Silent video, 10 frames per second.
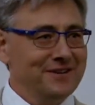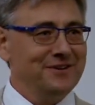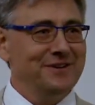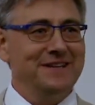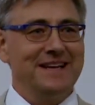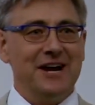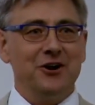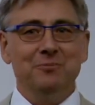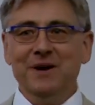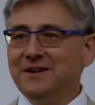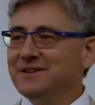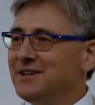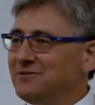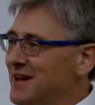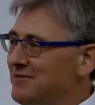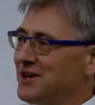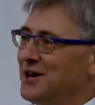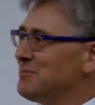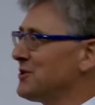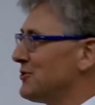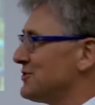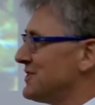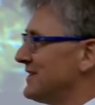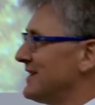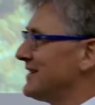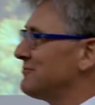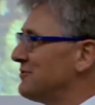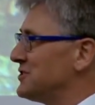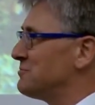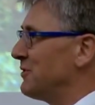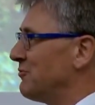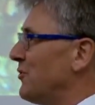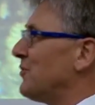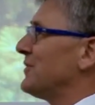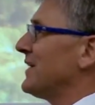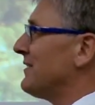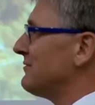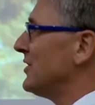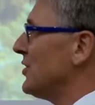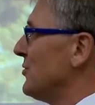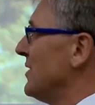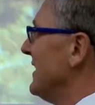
that are in the Caribbean that have never come across a lionfish before and have no